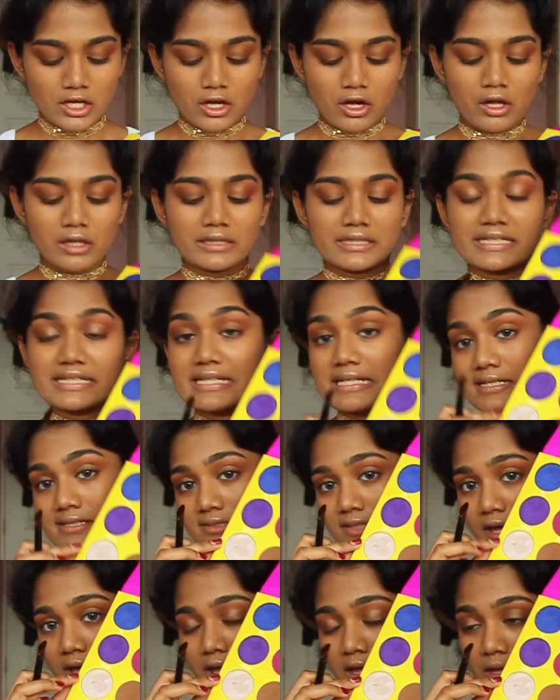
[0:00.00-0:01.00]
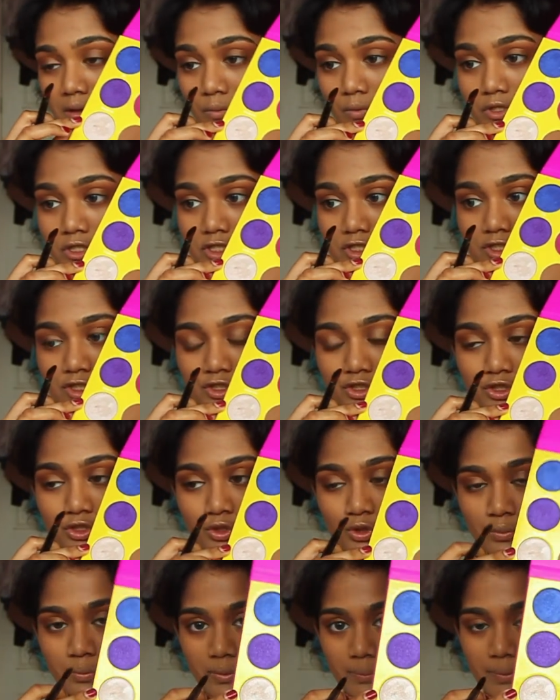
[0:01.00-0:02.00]
called Giza, which is
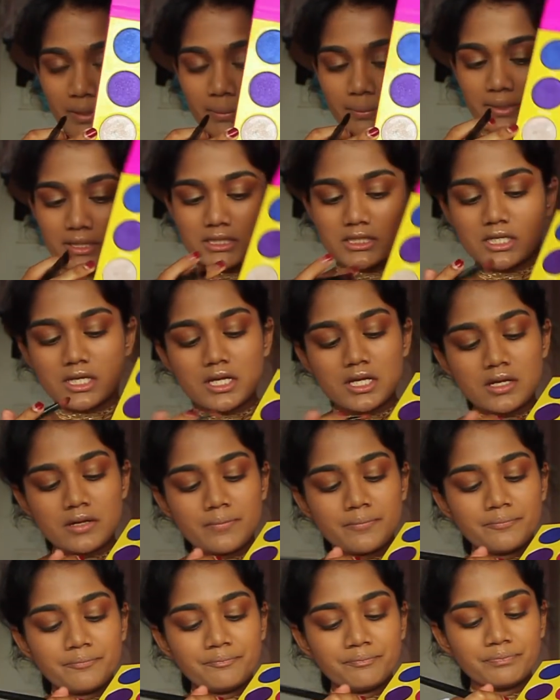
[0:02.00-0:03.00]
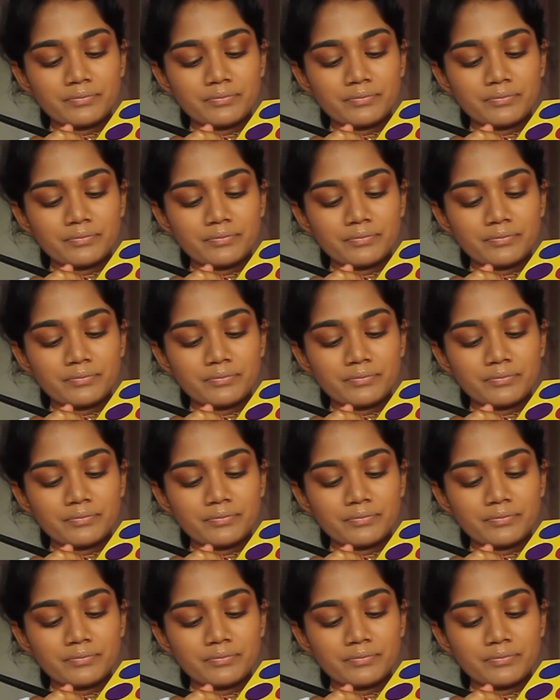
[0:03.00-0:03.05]
super pigmented.